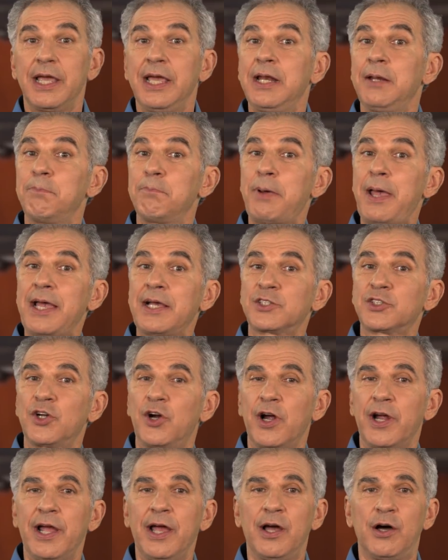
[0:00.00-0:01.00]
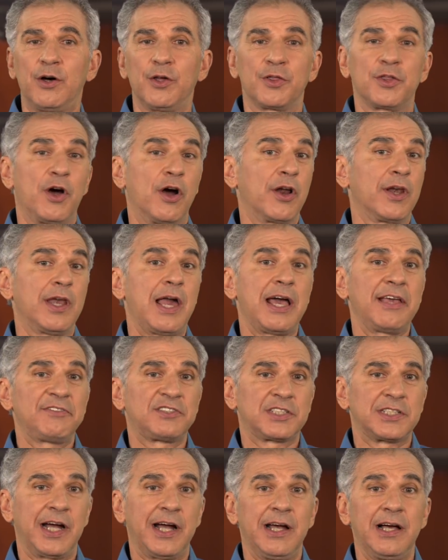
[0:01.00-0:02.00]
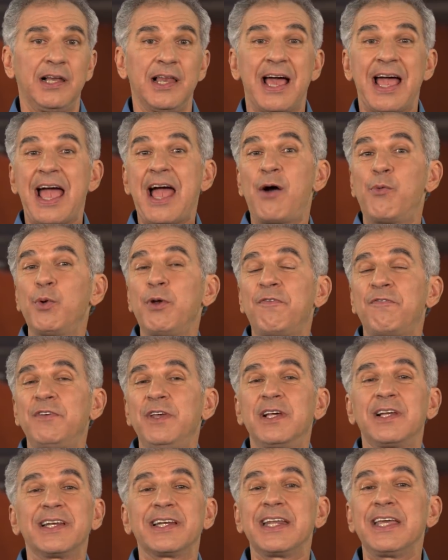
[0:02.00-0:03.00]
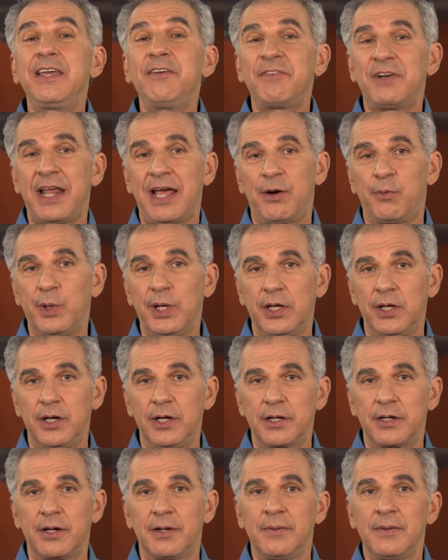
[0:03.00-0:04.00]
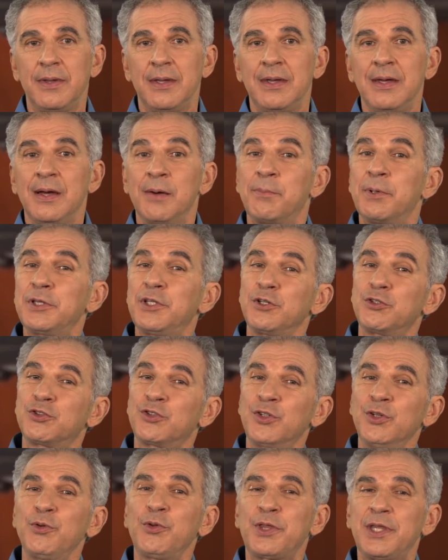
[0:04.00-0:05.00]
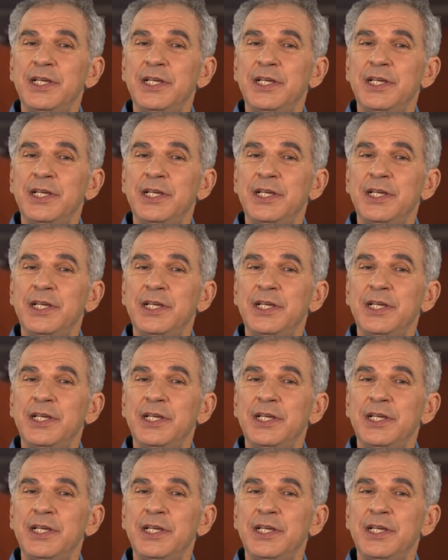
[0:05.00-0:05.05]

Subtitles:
It impacts our health, our lifestyle, how we feel, and even how we look. But the truth